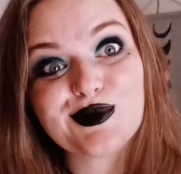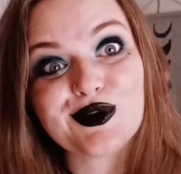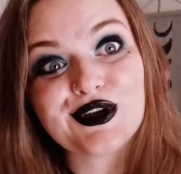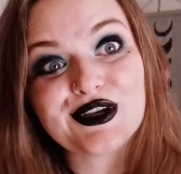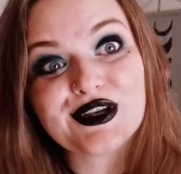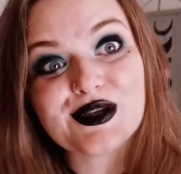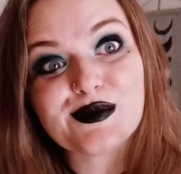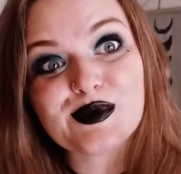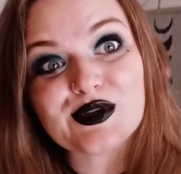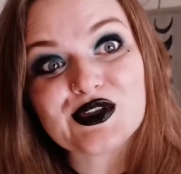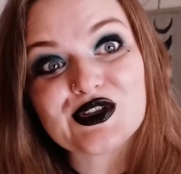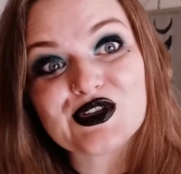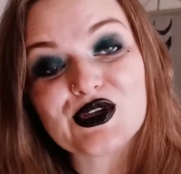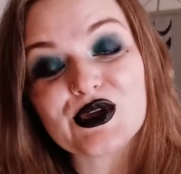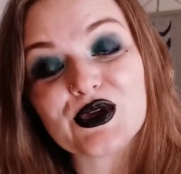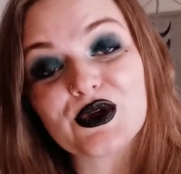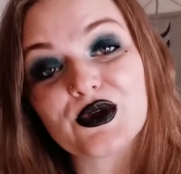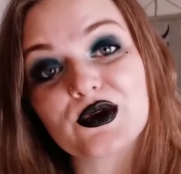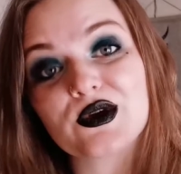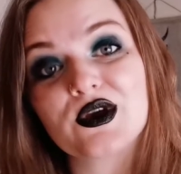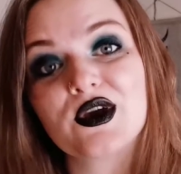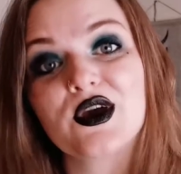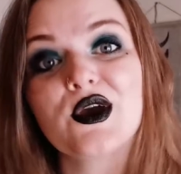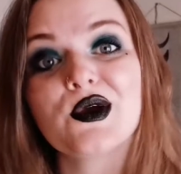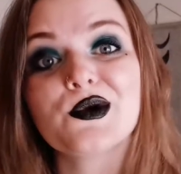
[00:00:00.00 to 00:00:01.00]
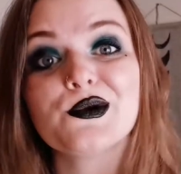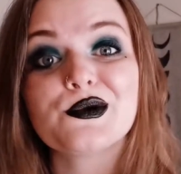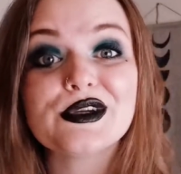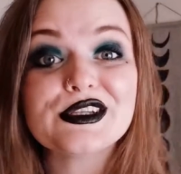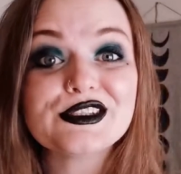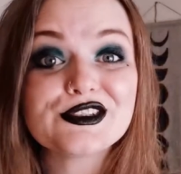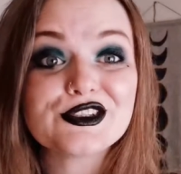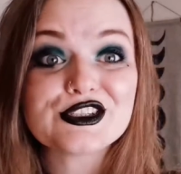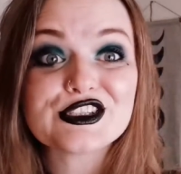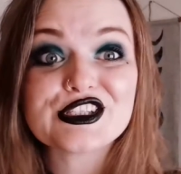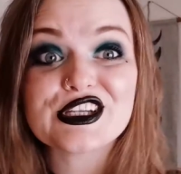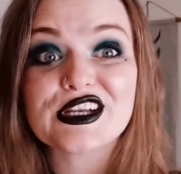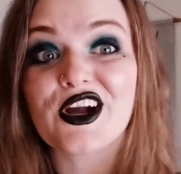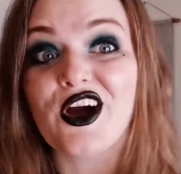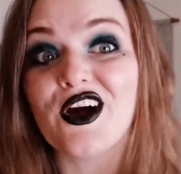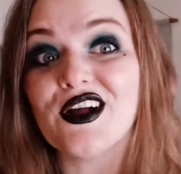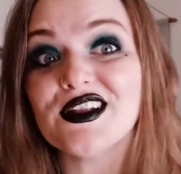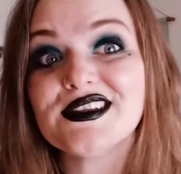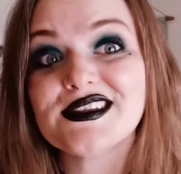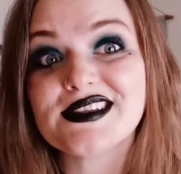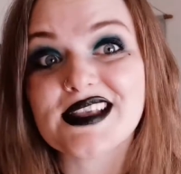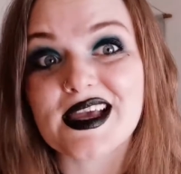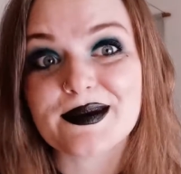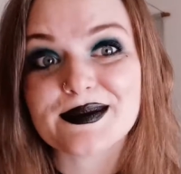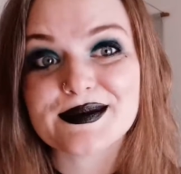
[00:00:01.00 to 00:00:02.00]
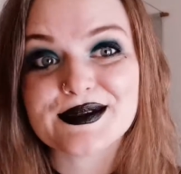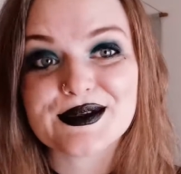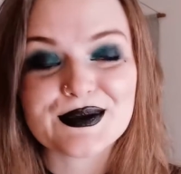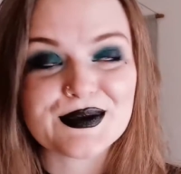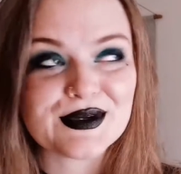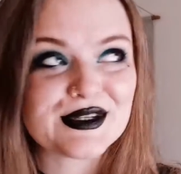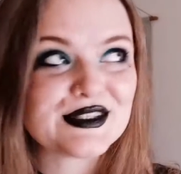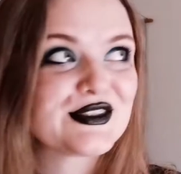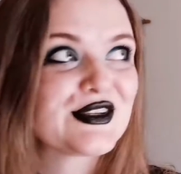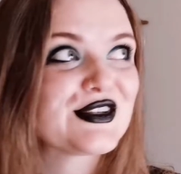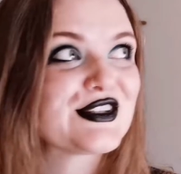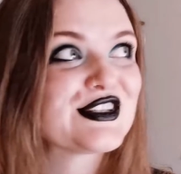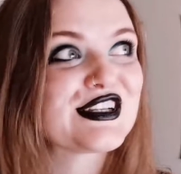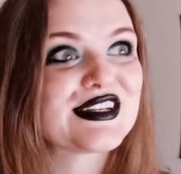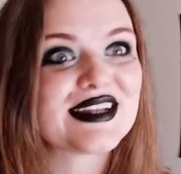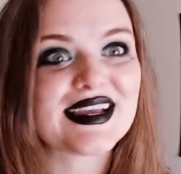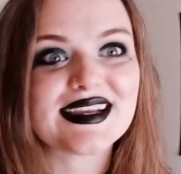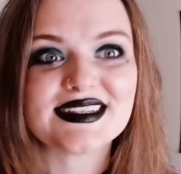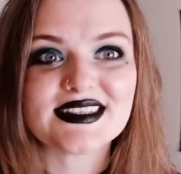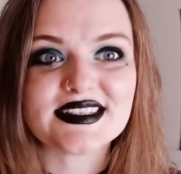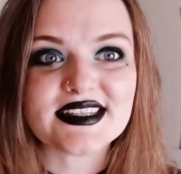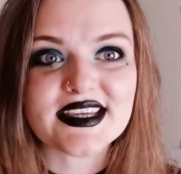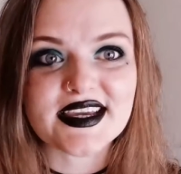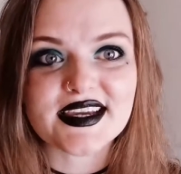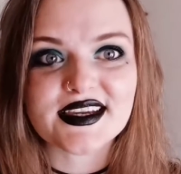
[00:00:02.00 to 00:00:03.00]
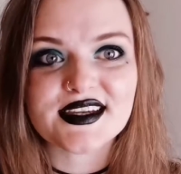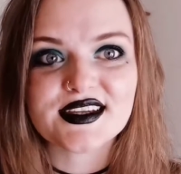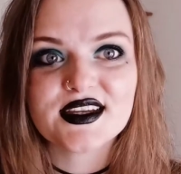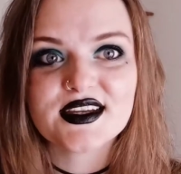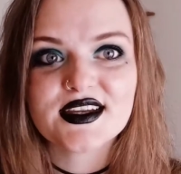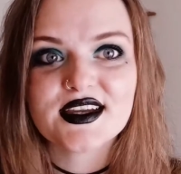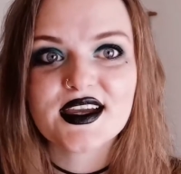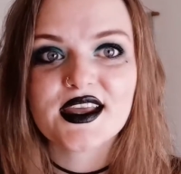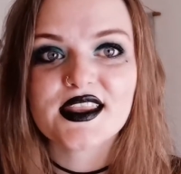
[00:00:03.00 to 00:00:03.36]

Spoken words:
Point number 2, research a concept, research an idea.